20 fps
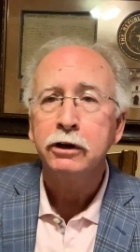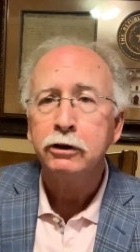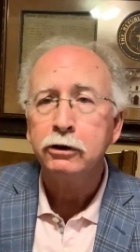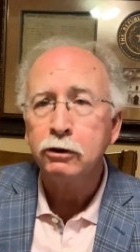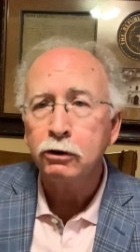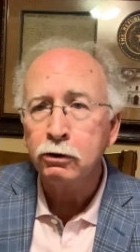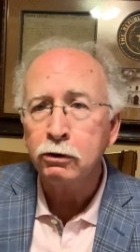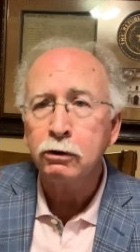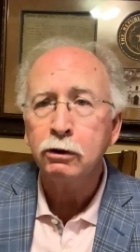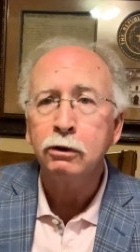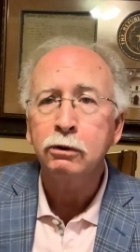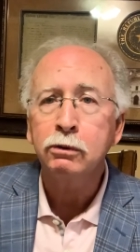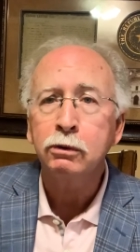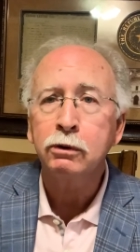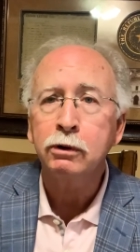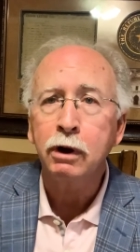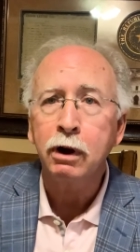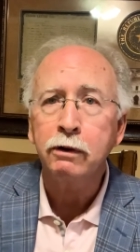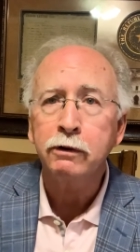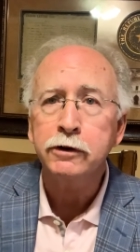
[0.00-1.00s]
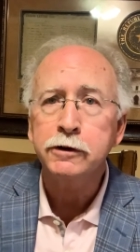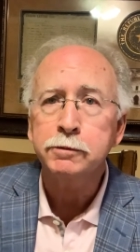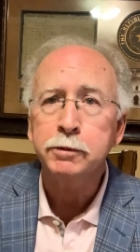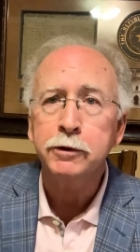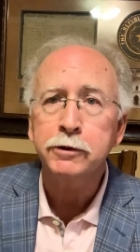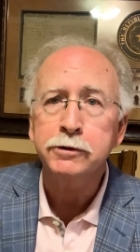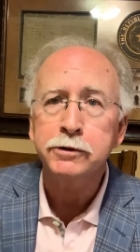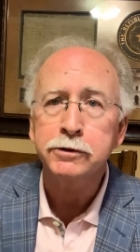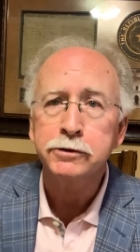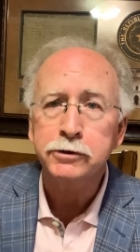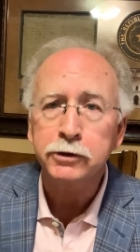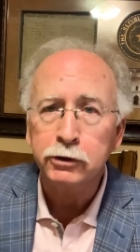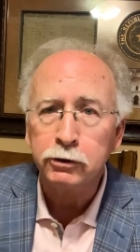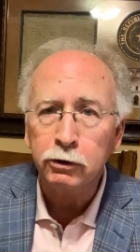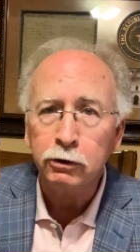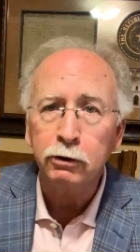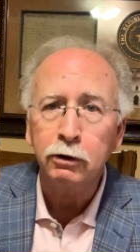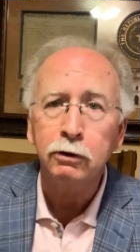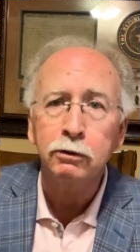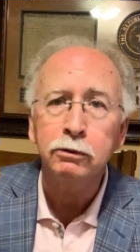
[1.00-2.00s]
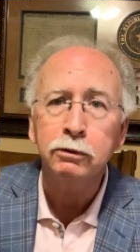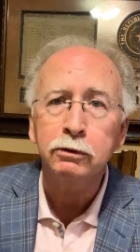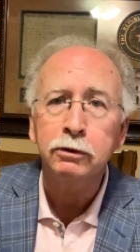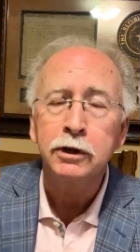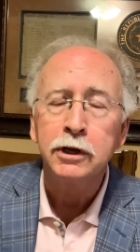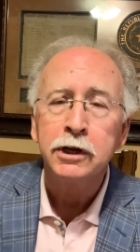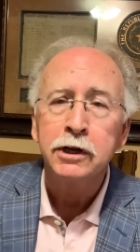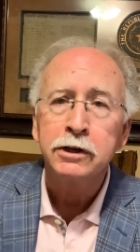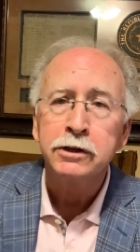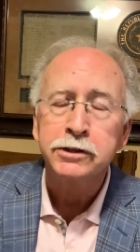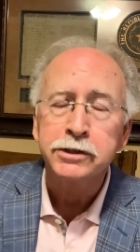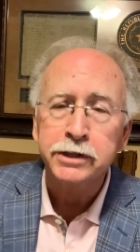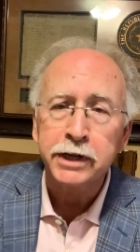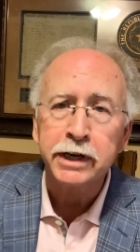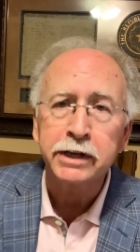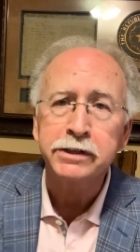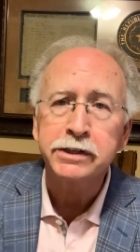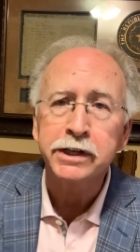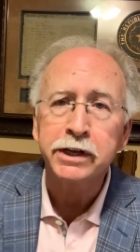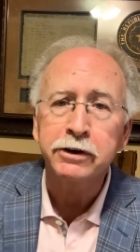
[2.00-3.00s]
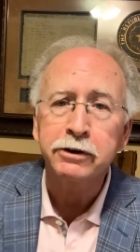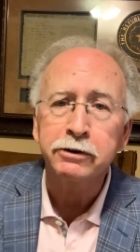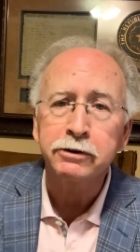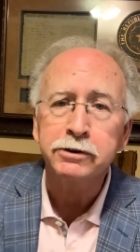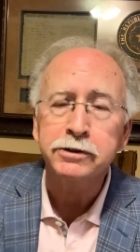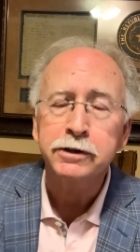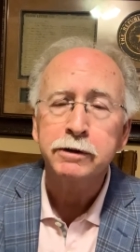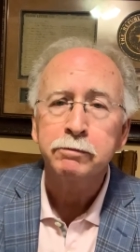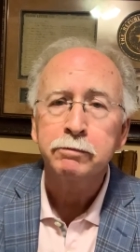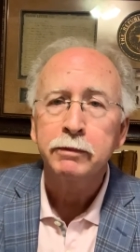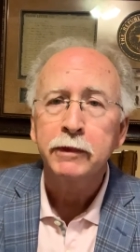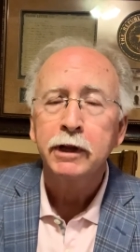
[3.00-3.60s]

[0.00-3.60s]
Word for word: your local congresspersons, your local state senators,